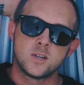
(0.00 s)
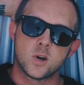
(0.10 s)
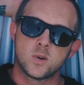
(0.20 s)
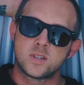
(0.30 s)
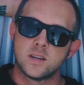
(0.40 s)

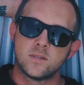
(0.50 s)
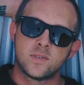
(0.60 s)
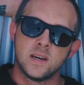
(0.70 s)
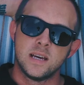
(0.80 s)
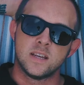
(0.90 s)
Joseph
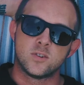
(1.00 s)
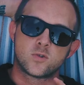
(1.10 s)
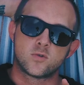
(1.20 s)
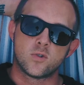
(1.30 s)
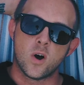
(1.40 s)
is
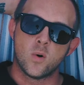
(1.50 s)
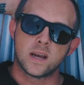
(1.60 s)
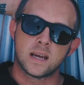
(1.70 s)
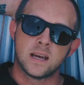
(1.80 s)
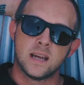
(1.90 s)

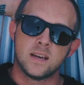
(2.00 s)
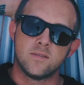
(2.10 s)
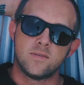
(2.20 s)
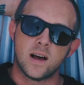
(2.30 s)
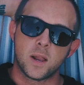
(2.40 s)
growing and
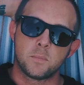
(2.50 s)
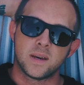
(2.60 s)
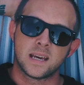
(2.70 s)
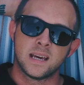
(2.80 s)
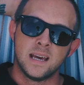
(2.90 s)

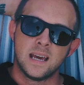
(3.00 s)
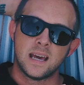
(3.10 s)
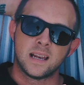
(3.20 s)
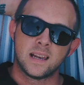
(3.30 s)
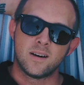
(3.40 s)
developing
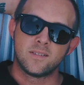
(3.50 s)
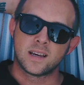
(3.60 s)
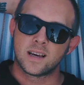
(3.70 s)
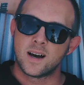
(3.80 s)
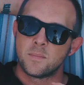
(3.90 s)
and
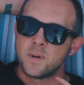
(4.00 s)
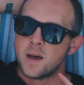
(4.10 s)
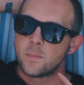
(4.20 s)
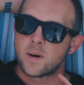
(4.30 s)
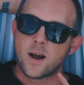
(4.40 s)
leveling up.
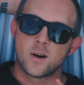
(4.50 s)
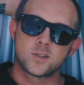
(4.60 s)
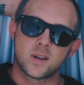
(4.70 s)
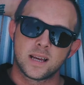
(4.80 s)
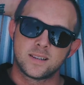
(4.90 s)
But I
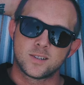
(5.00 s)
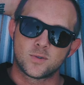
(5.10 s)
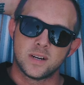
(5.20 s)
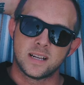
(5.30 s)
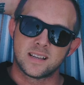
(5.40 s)
also like
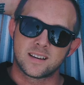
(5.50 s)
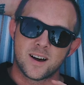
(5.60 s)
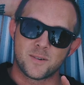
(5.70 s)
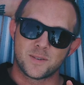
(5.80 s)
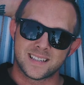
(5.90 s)
this reading that
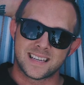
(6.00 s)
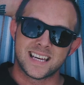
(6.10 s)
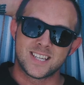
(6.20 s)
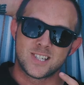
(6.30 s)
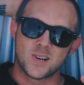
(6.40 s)
God was
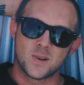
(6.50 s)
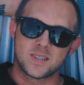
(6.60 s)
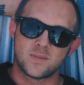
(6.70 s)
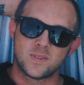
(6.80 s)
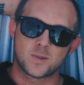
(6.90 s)
against
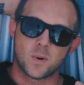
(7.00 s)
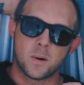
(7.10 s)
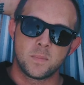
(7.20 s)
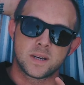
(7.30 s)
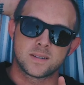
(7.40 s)
Joseph as
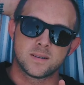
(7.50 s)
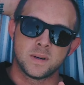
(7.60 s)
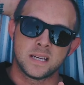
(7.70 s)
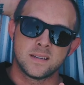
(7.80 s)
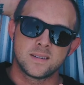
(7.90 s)
well, because it
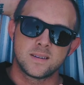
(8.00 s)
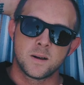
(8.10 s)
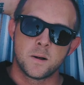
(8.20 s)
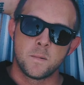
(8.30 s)
means